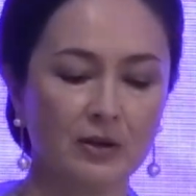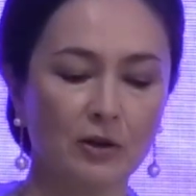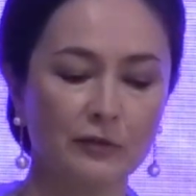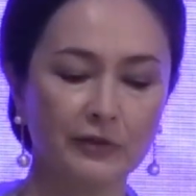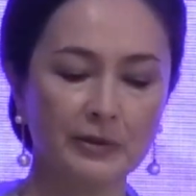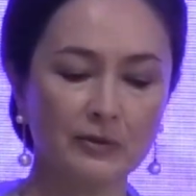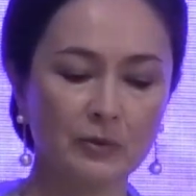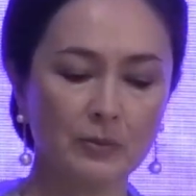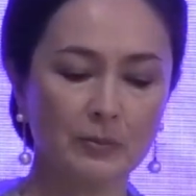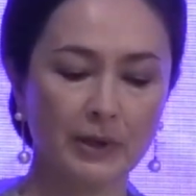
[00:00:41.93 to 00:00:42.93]

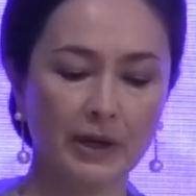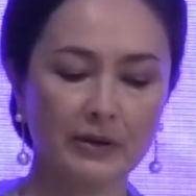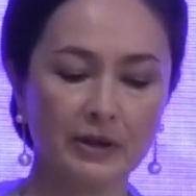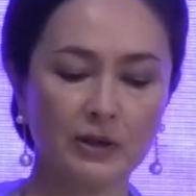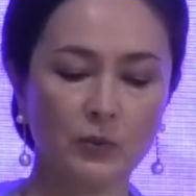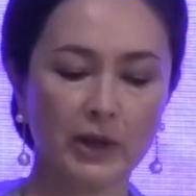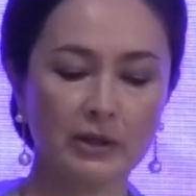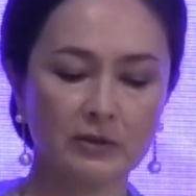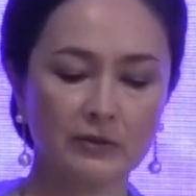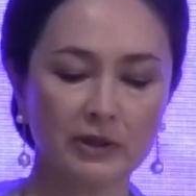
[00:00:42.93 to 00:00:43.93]
often bearing the
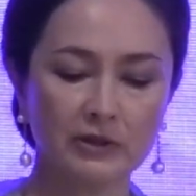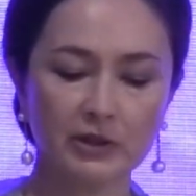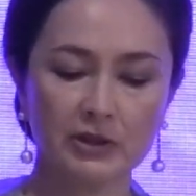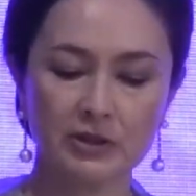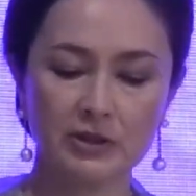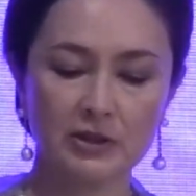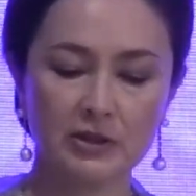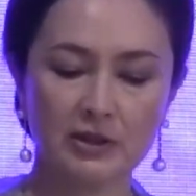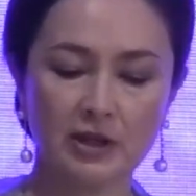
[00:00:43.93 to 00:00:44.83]
weight of illness,